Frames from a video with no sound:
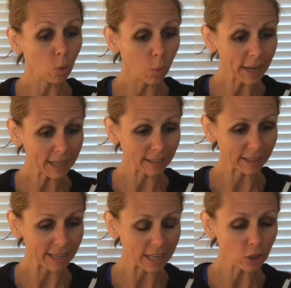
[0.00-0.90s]

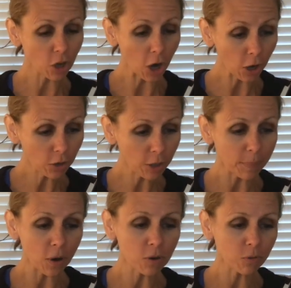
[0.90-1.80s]
Quickly, he turned the
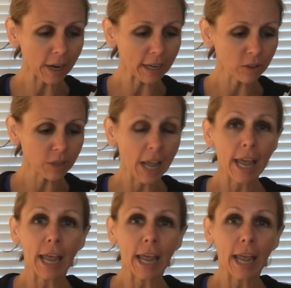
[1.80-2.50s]
boat around